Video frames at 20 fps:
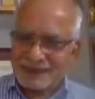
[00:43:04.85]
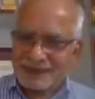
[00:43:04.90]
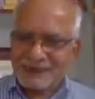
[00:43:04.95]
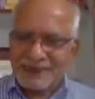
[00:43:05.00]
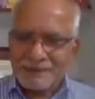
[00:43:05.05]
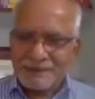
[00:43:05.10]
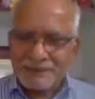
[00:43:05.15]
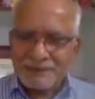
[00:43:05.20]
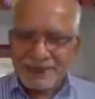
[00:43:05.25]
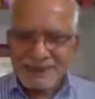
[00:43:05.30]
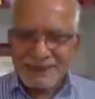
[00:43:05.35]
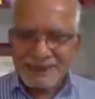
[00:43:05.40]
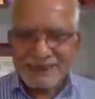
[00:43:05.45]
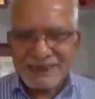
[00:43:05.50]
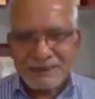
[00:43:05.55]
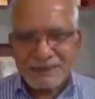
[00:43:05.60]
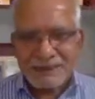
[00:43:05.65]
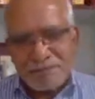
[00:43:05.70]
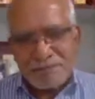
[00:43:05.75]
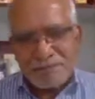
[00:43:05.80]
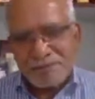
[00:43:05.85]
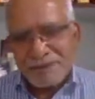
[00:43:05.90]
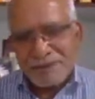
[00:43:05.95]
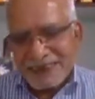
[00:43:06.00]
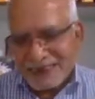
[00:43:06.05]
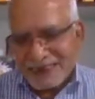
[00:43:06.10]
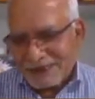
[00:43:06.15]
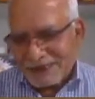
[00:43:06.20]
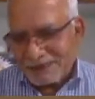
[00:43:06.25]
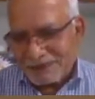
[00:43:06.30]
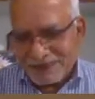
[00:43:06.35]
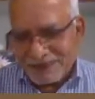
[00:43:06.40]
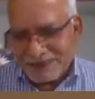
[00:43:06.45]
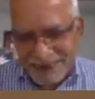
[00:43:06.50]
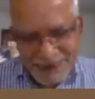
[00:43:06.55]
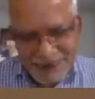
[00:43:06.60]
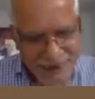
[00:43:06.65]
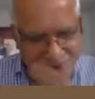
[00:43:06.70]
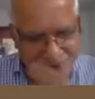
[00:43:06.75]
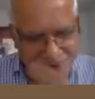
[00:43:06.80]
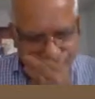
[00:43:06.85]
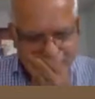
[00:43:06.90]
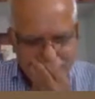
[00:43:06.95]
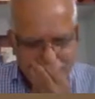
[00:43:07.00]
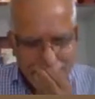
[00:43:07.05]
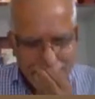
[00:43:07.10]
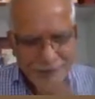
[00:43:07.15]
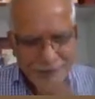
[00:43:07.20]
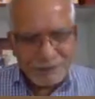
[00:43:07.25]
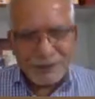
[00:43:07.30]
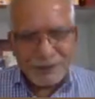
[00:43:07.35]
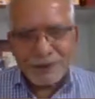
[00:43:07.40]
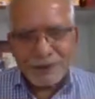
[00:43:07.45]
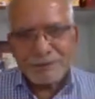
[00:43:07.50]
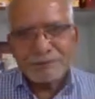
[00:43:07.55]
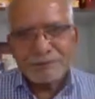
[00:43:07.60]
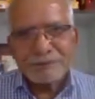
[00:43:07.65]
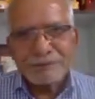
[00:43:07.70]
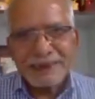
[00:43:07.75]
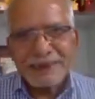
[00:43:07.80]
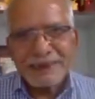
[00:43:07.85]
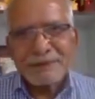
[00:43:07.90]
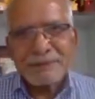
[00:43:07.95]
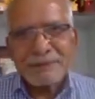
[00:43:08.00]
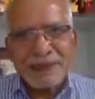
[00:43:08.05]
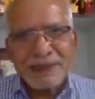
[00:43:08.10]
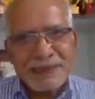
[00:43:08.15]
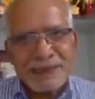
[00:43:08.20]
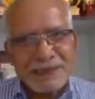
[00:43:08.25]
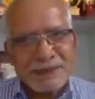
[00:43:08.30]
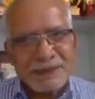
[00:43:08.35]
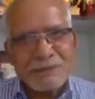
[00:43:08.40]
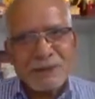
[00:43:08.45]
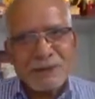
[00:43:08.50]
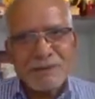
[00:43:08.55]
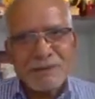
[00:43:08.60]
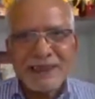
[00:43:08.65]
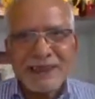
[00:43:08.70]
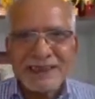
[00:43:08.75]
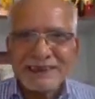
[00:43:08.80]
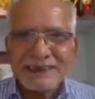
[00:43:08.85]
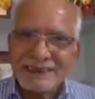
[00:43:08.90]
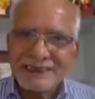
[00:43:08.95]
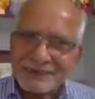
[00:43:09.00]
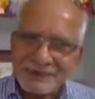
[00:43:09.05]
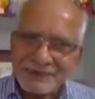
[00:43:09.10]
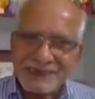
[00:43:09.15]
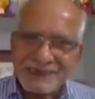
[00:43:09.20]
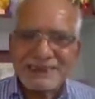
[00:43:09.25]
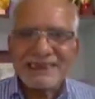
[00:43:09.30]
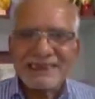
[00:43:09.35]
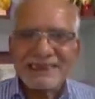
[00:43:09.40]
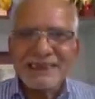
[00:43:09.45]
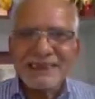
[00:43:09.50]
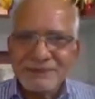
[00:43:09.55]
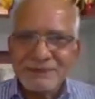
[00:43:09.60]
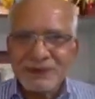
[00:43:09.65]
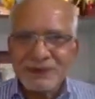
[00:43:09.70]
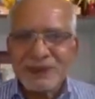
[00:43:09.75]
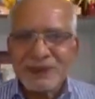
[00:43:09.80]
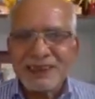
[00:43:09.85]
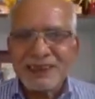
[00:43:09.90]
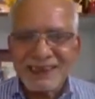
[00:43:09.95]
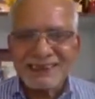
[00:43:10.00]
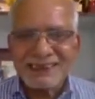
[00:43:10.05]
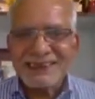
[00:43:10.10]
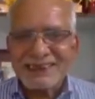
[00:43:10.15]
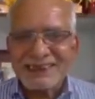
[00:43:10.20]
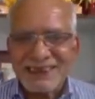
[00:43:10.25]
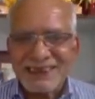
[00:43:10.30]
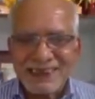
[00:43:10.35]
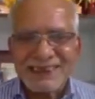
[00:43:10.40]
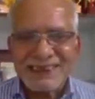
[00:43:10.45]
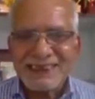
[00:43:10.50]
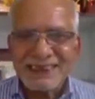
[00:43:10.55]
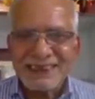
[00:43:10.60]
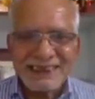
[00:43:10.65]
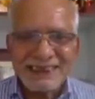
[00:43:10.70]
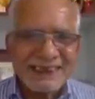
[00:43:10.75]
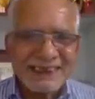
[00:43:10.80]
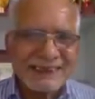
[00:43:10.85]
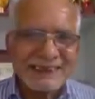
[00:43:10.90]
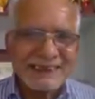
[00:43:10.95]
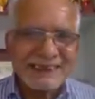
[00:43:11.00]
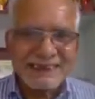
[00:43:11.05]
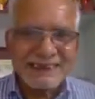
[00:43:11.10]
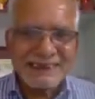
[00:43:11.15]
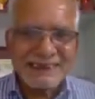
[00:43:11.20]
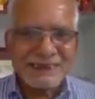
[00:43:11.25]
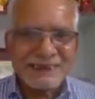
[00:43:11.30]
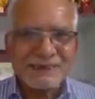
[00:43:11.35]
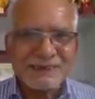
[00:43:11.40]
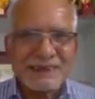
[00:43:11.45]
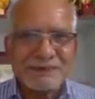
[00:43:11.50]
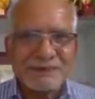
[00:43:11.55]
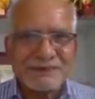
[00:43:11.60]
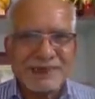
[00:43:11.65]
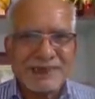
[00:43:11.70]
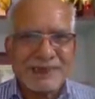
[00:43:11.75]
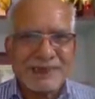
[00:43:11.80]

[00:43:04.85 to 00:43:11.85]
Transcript: So I'll bring some piece of history from independence movement that was what Gandhi started in South Africa.